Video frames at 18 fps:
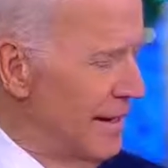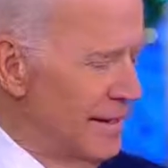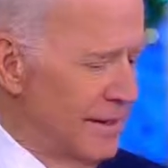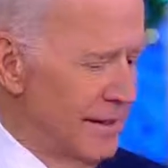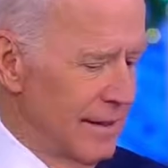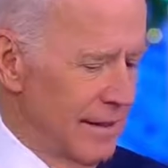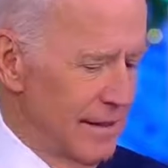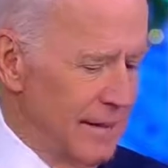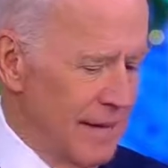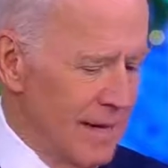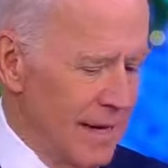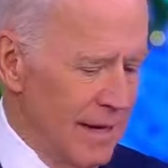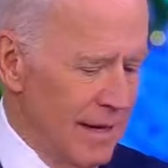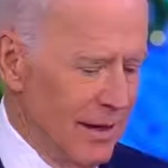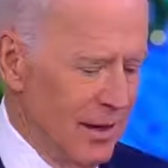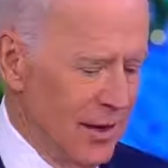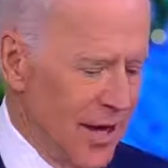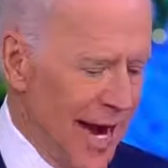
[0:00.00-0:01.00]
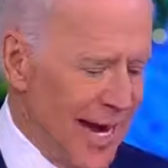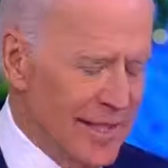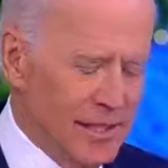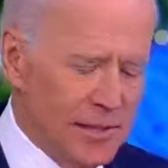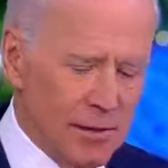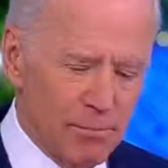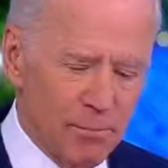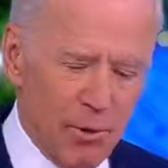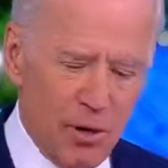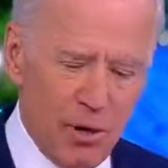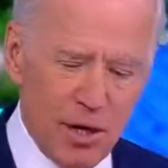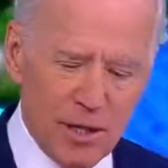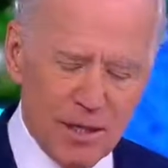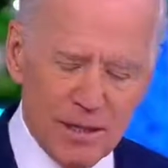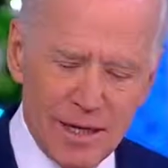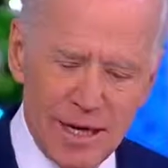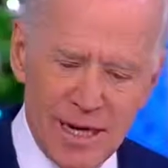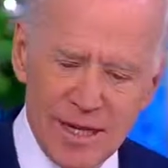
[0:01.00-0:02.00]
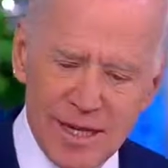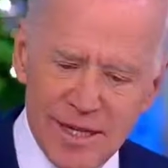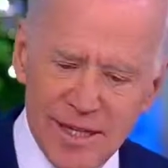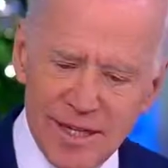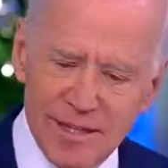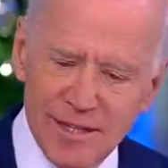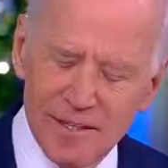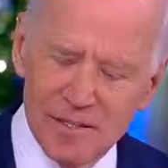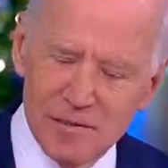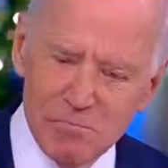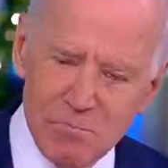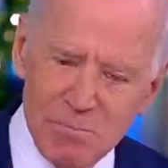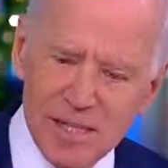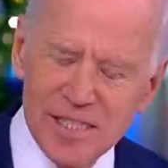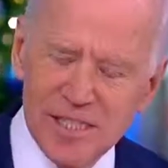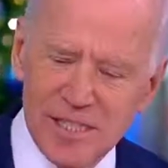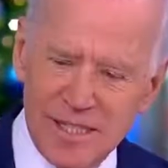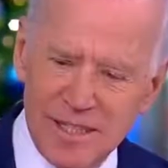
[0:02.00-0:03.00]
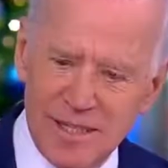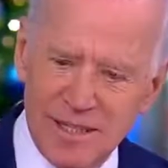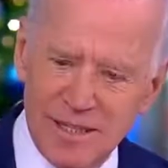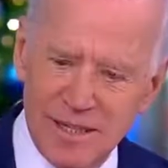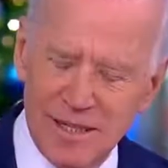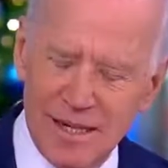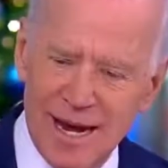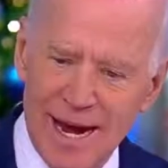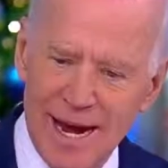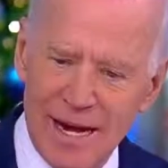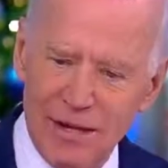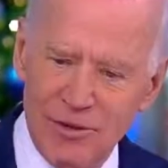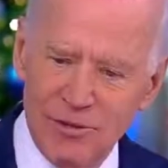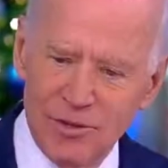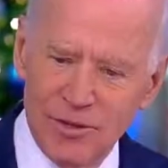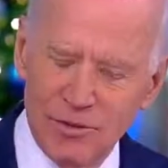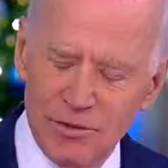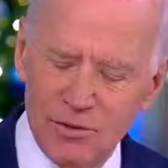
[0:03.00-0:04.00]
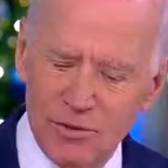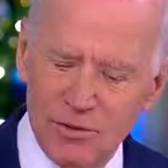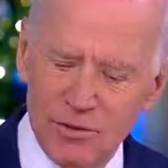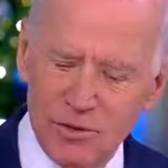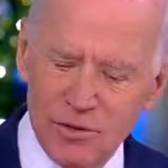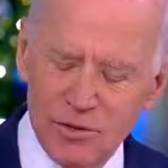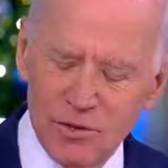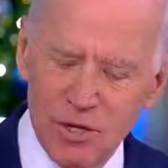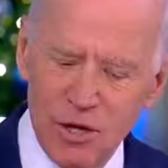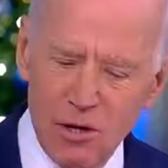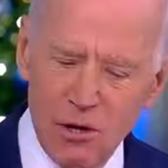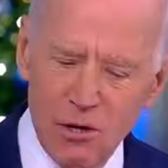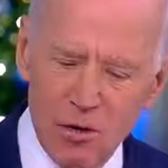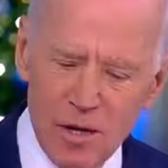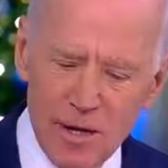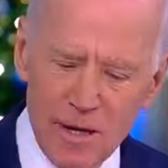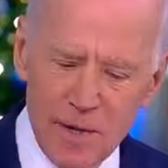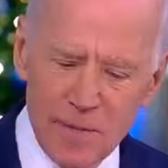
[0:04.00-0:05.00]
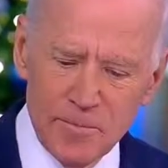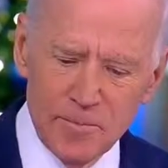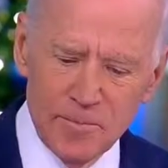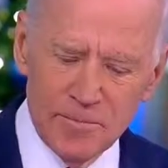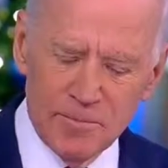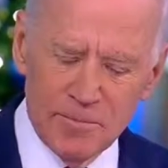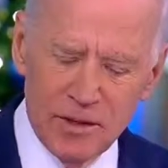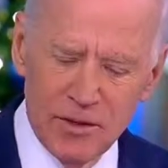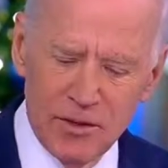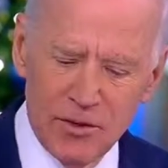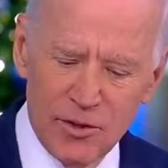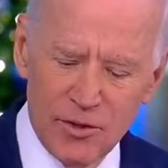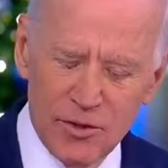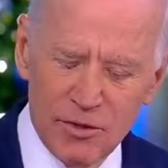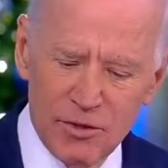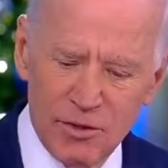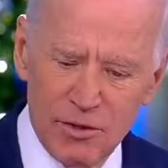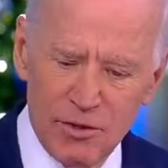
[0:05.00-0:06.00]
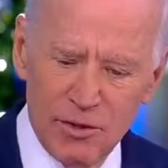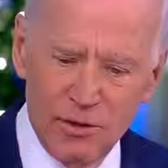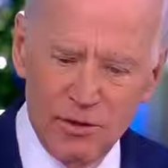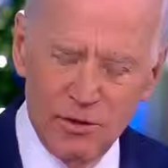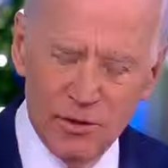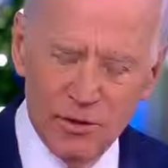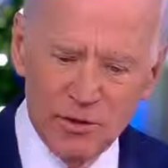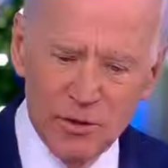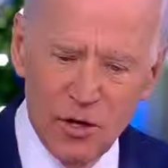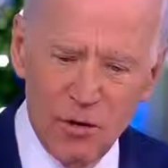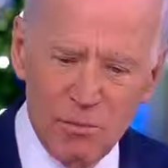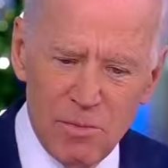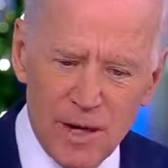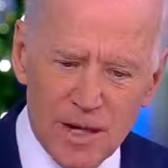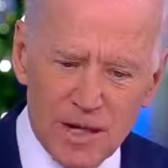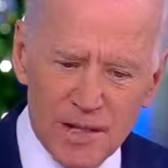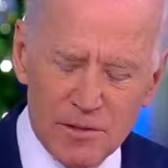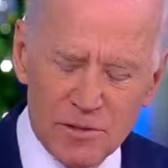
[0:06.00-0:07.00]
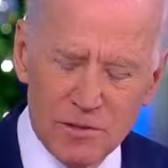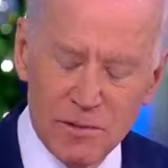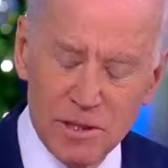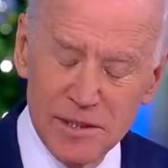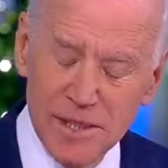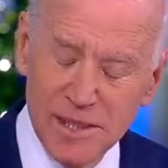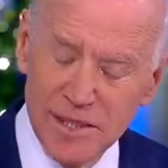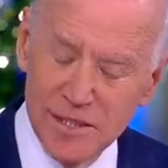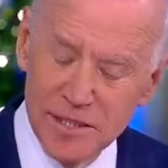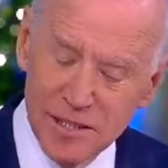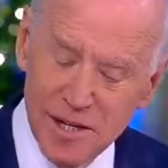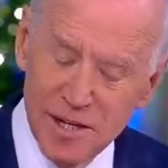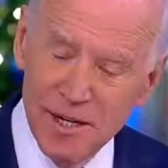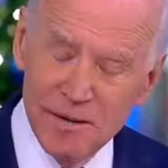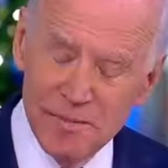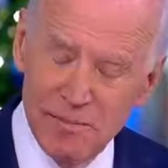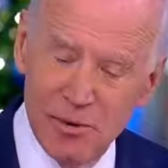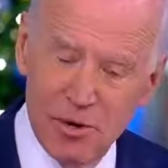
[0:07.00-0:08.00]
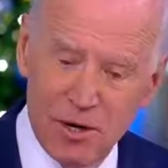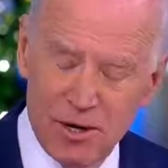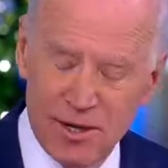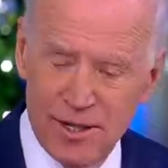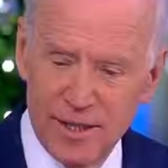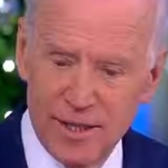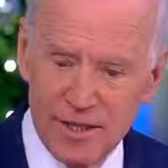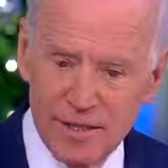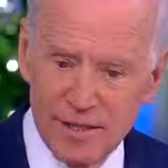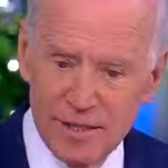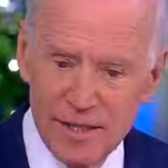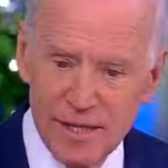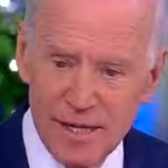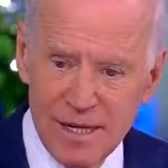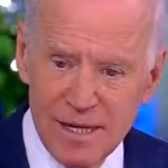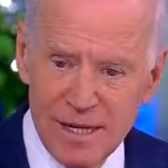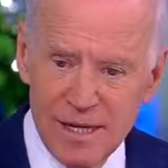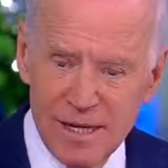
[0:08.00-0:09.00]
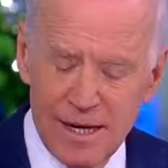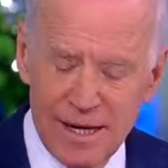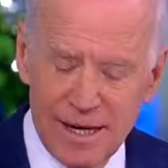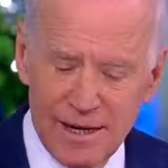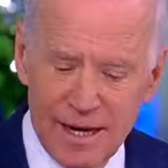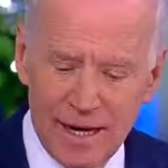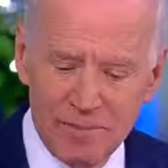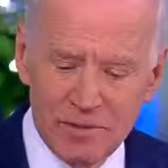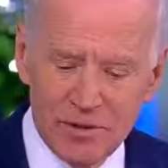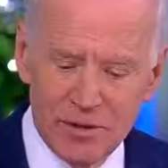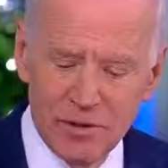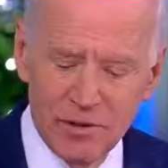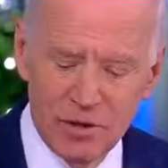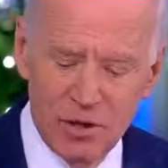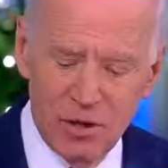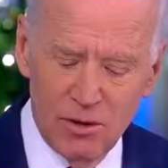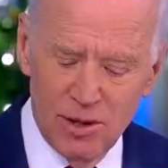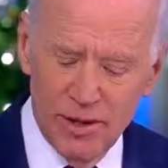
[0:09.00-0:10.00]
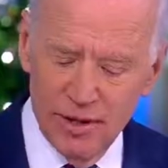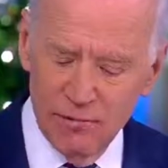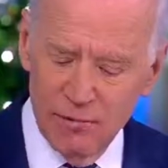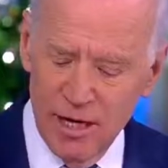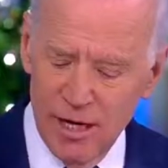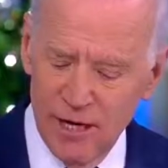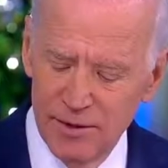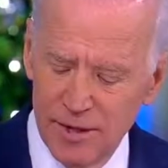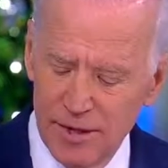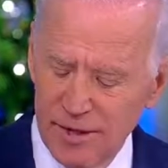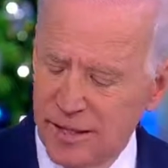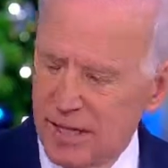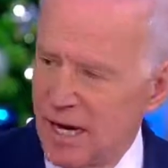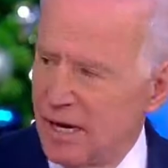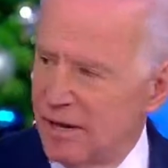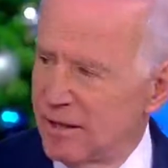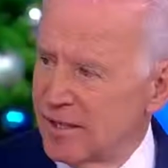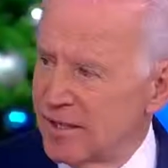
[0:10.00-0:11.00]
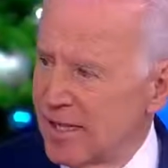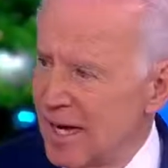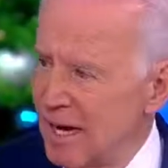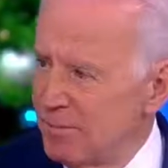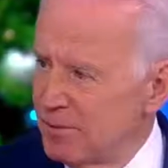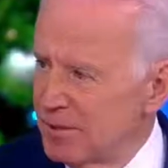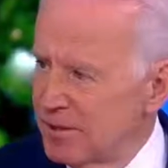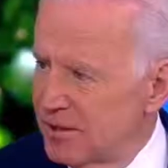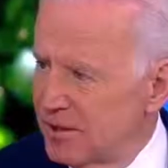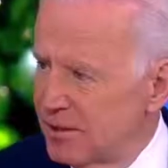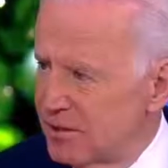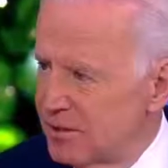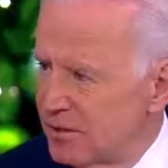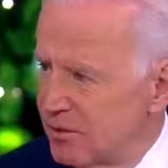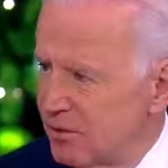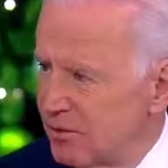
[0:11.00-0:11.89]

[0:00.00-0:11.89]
And that's the part I think that's missing yeah. now. There's no mechanism. But the exciting part is, and I'm still going around on college campuses